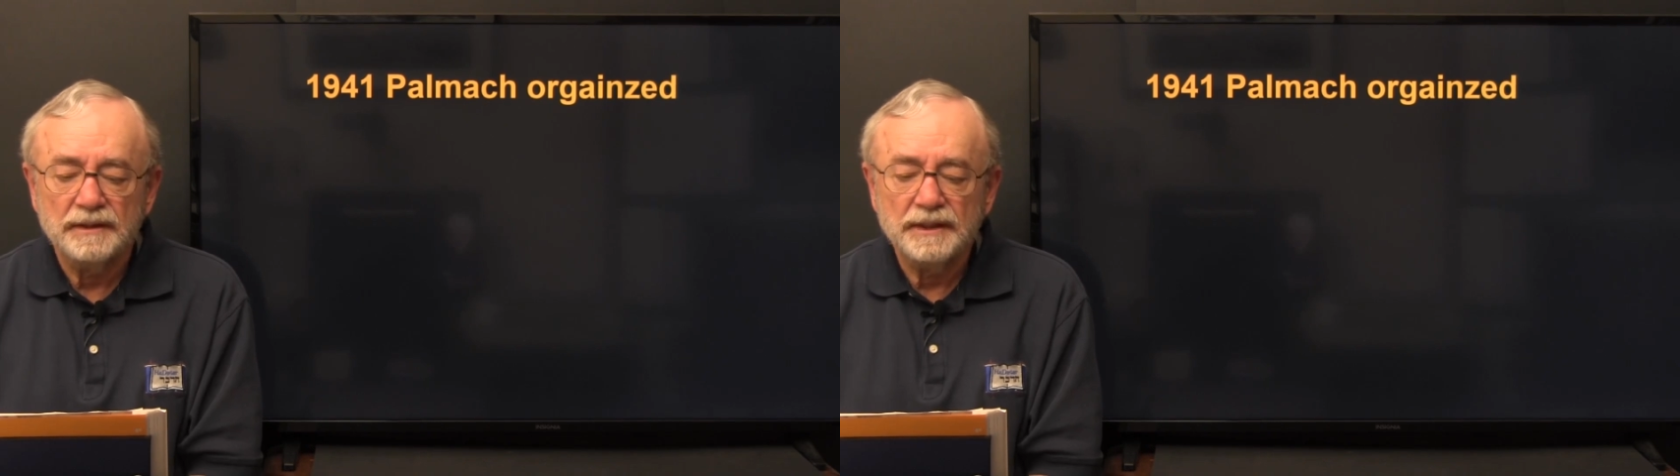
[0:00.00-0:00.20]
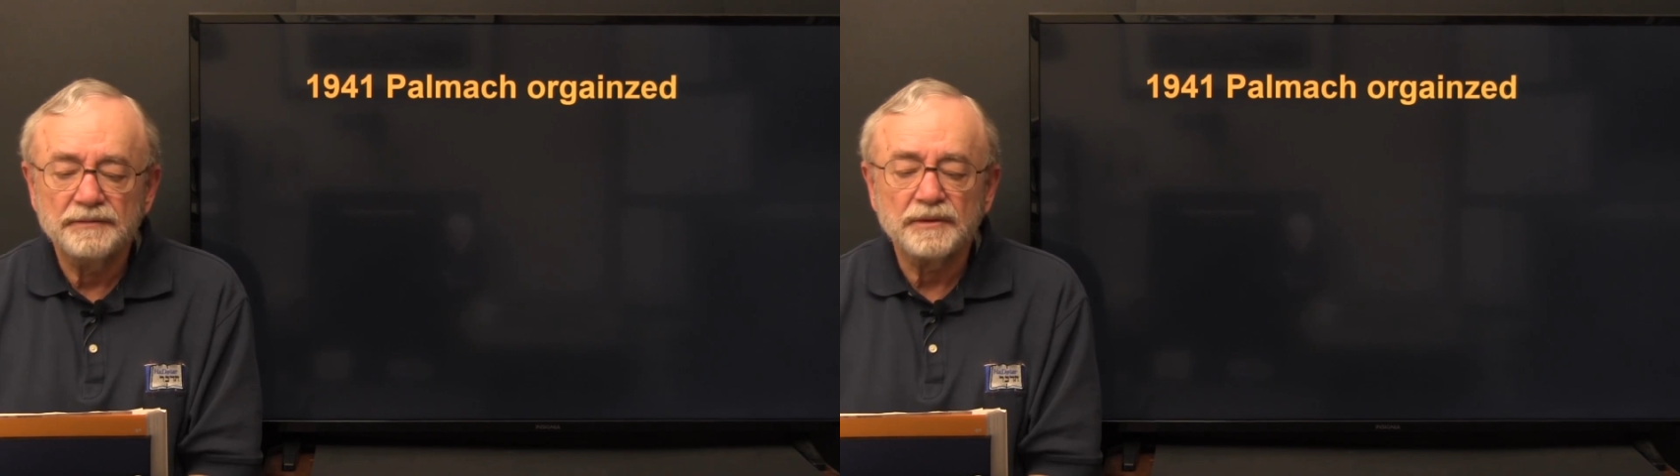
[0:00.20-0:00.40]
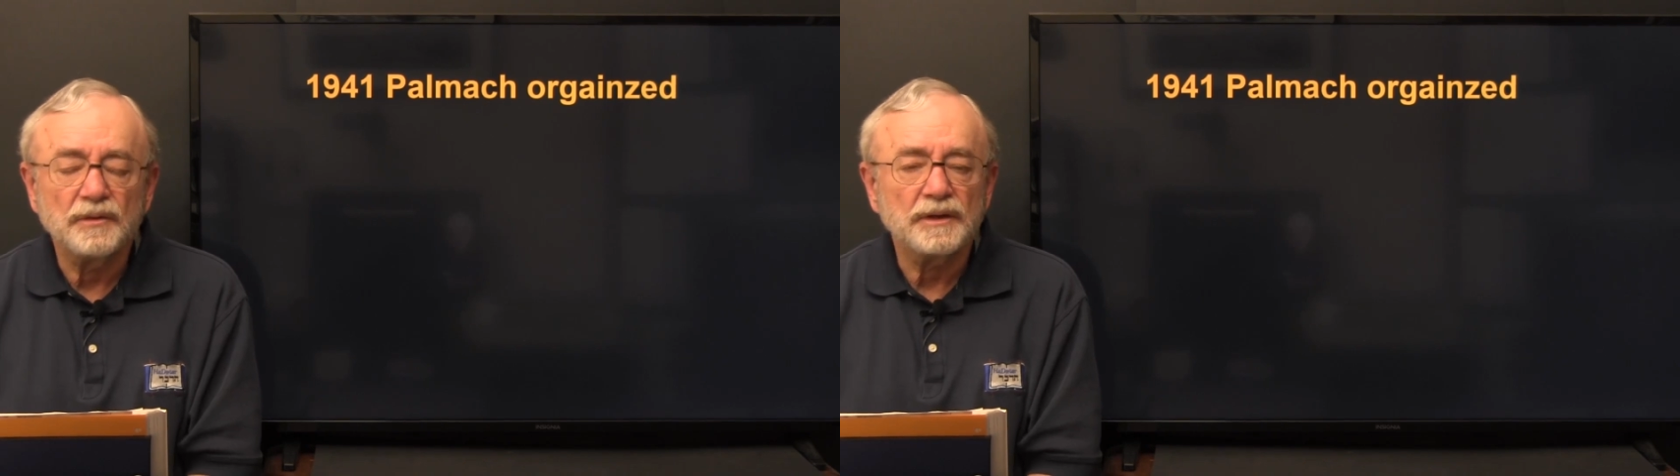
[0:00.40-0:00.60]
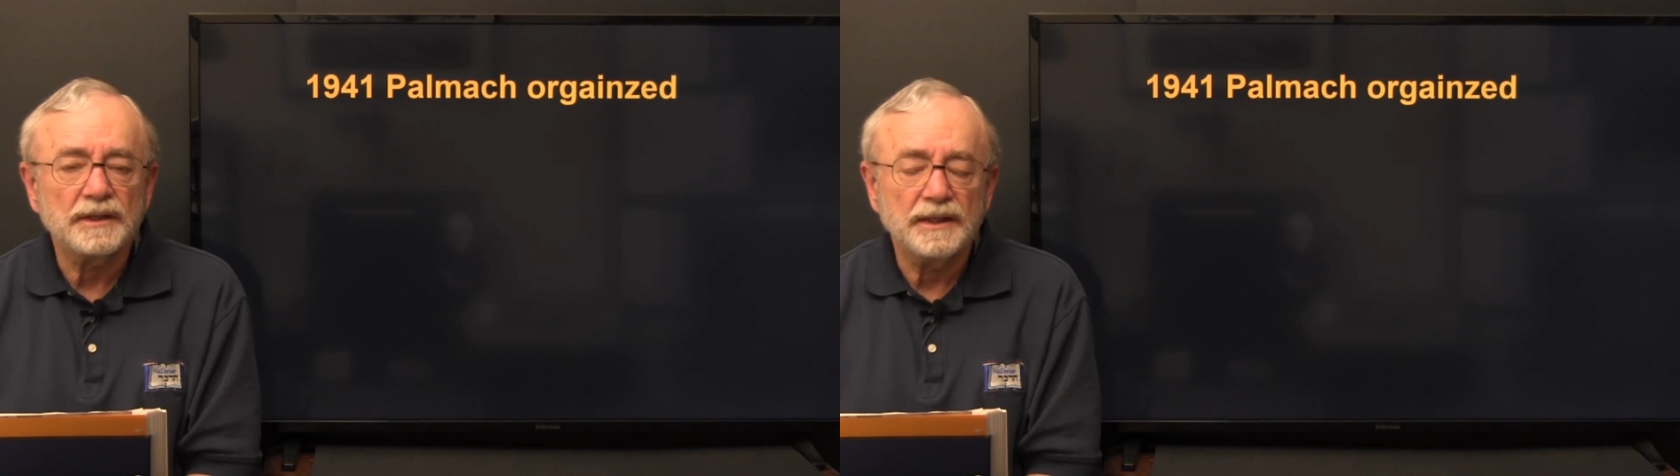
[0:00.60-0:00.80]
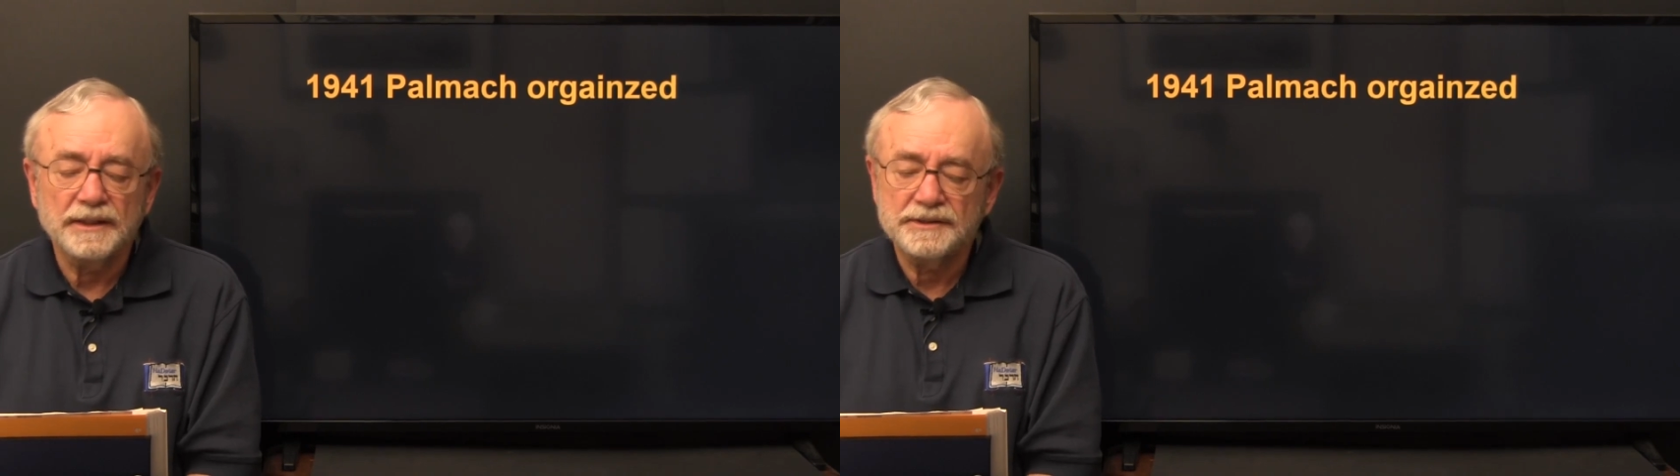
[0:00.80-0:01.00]
even
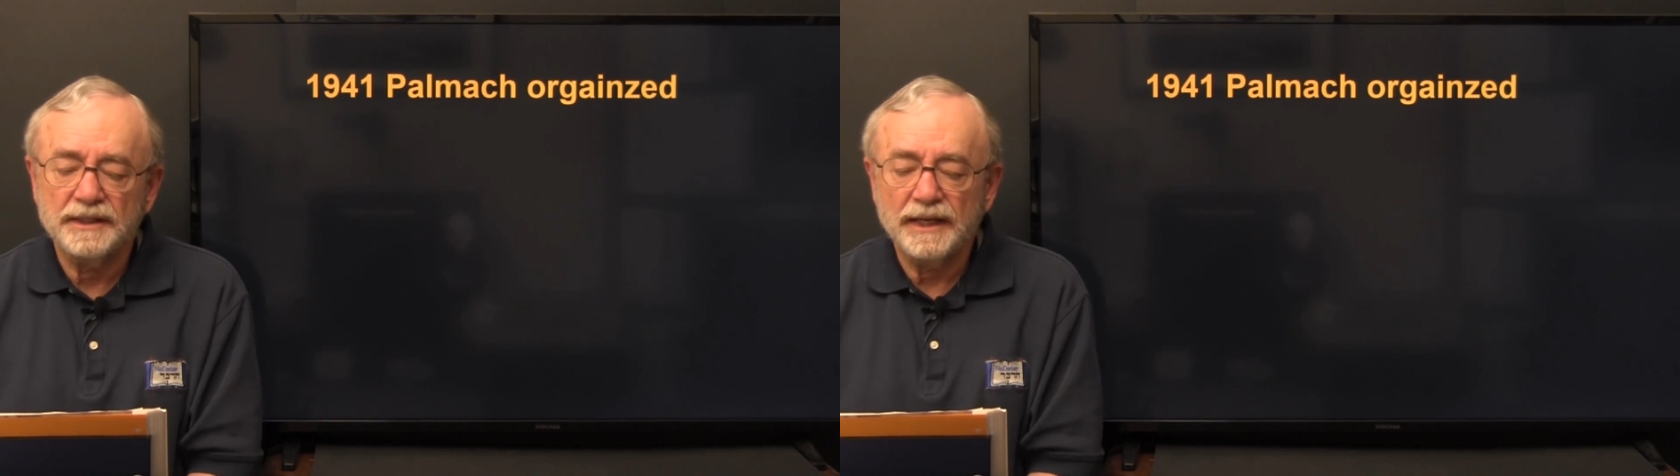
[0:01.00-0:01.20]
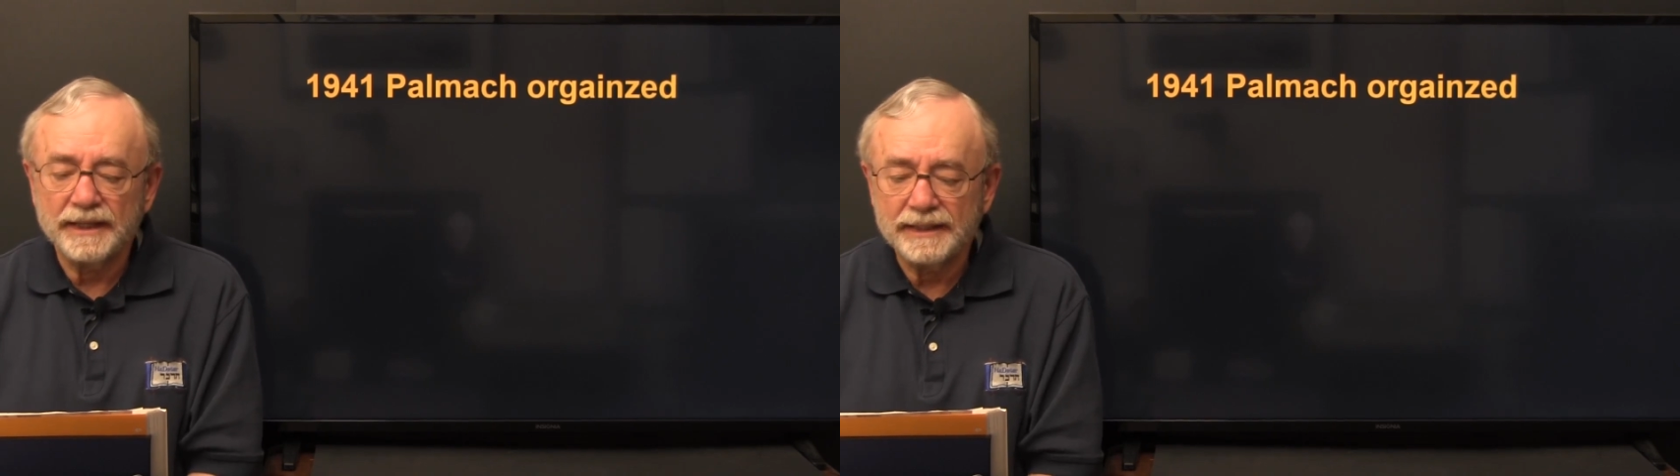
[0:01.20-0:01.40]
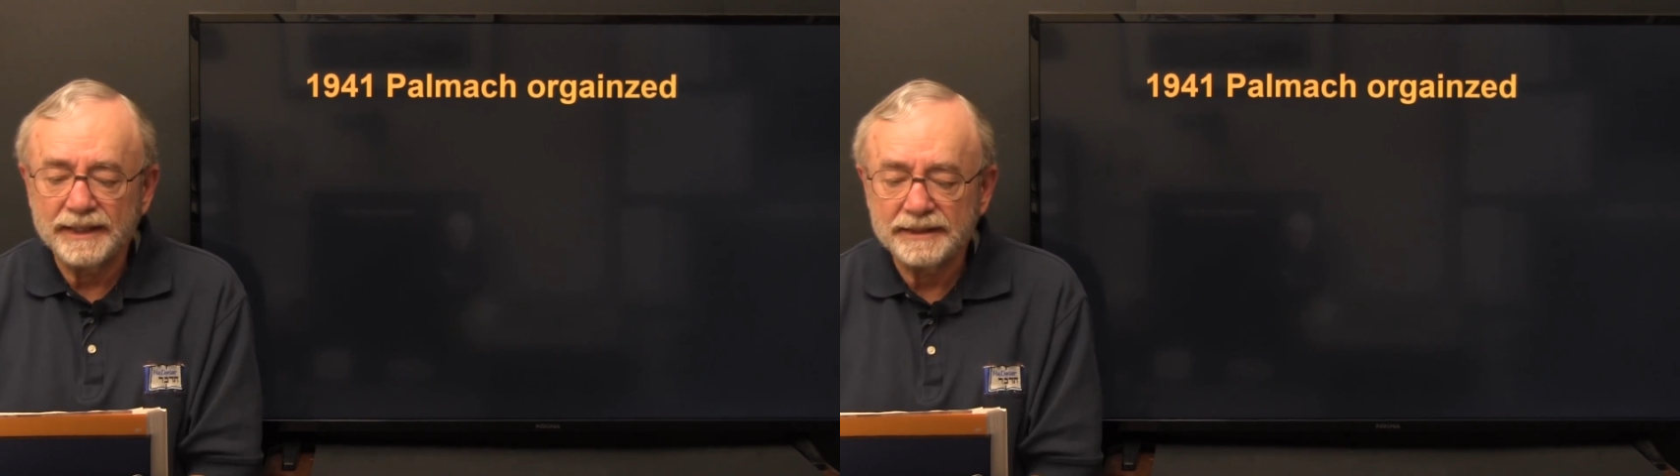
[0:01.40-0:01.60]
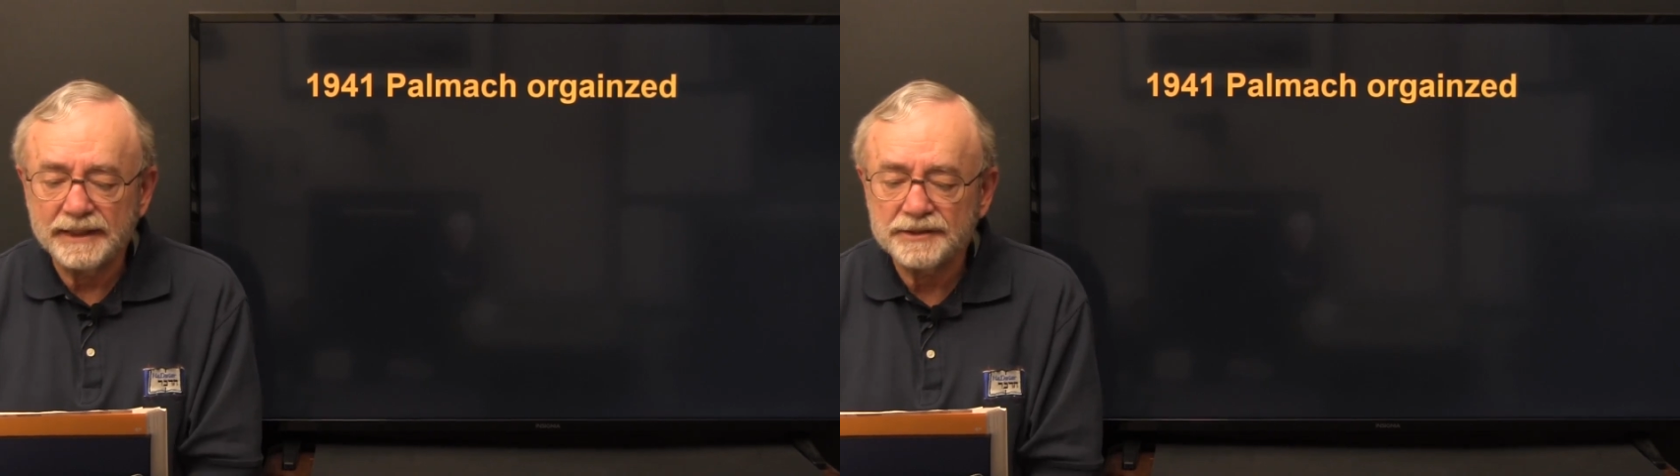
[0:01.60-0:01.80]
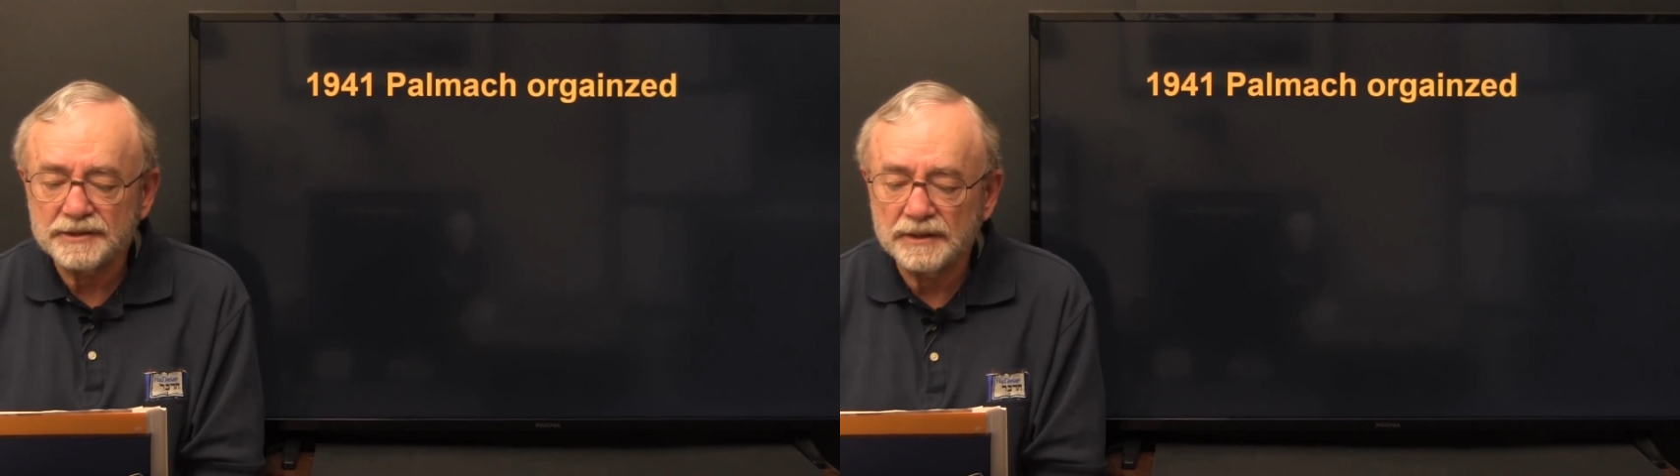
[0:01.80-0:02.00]
organizing a
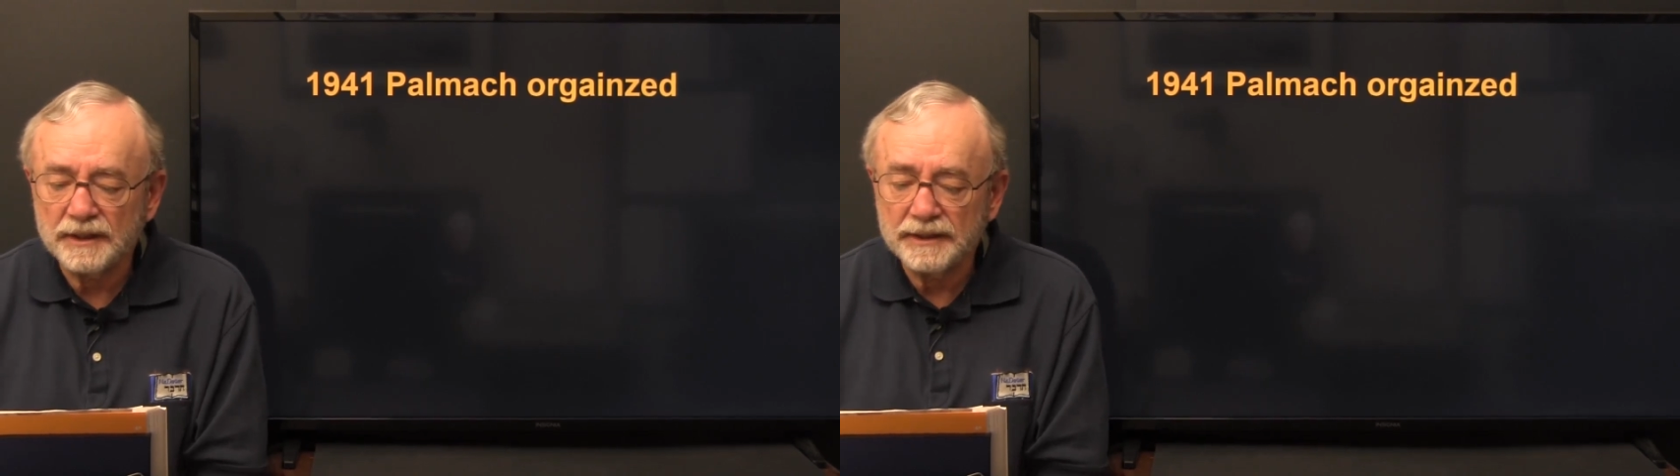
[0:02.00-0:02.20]
clandestine